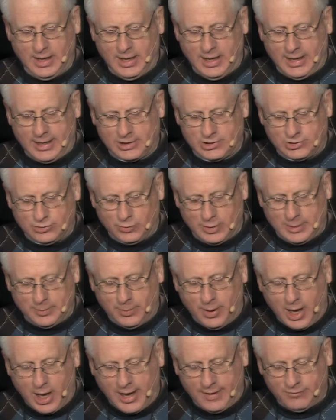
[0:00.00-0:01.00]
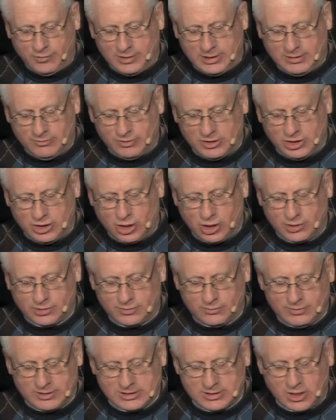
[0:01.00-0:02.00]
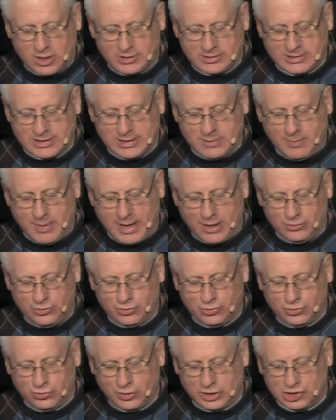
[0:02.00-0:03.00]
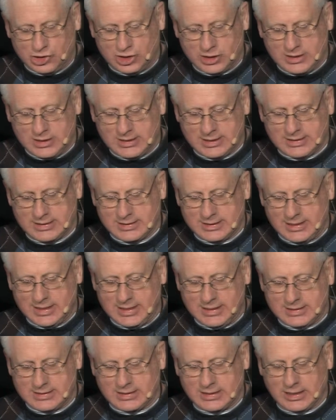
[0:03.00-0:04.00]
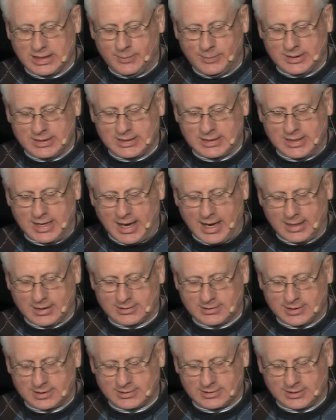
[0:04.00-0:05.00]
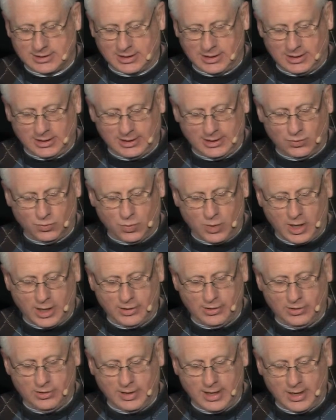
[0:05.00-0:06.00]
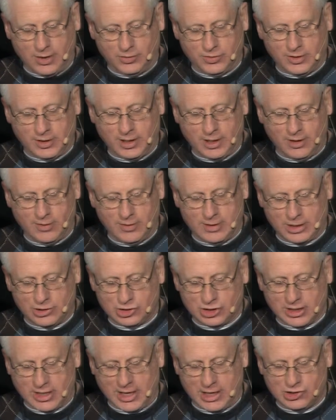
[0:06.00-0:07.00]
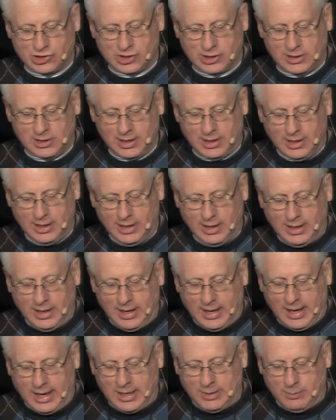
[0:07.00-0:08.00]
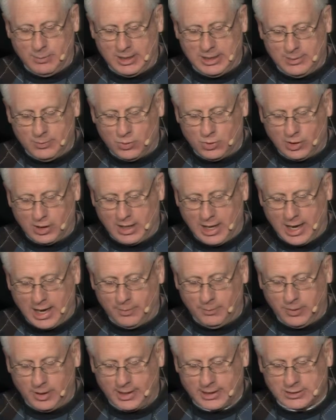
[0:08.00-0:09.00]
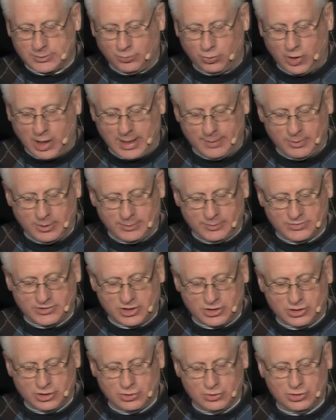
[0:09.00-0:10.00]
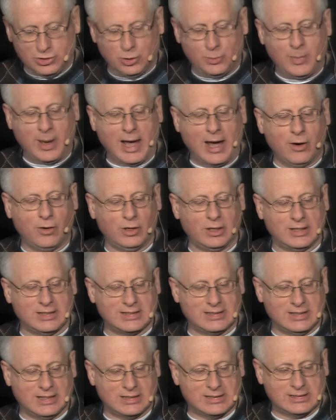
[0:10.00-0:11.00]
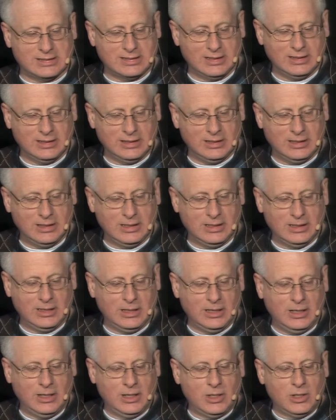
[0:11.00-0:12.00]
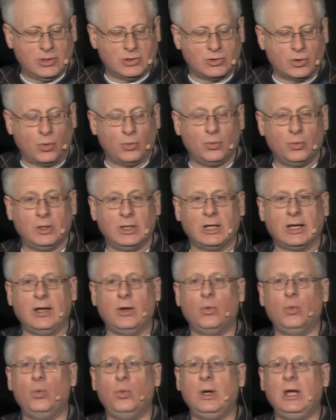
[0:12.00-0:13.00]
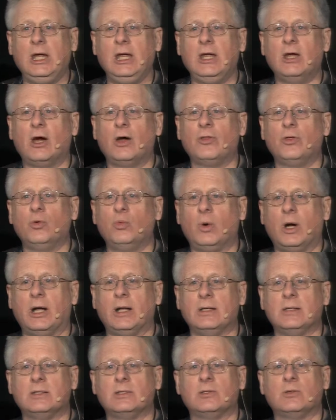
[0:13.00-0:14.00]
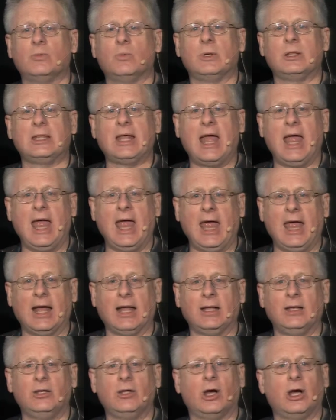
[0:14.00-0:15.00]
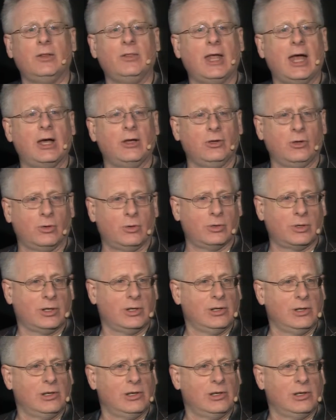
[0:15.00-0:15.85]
Extreme poverty results in malnutrition, disease, limited access to clean water, health care, and education, and many more complex problems due to powerlessness. So really, we are the ones with the hand on that yoke.